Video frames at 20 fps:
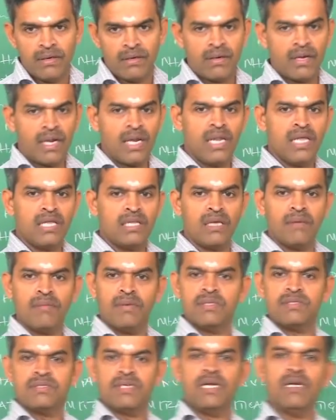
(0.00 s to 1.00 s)
training them
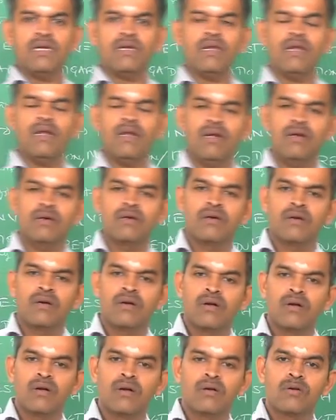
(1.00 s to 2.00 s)
in general
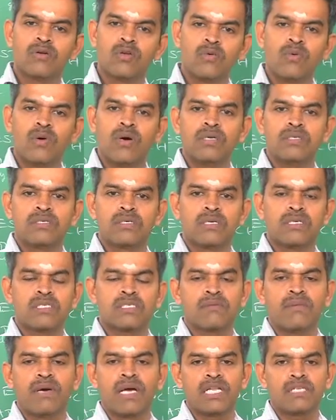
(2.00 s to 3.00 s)
towards
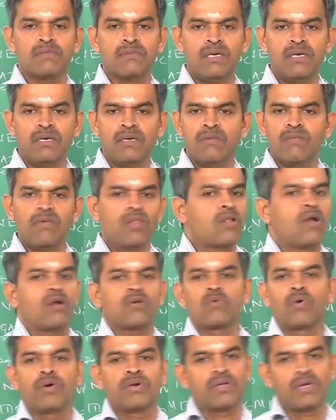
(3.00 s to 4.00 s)
risk management will
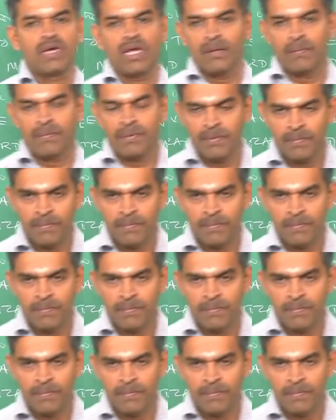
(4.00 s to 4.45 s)
not going to help.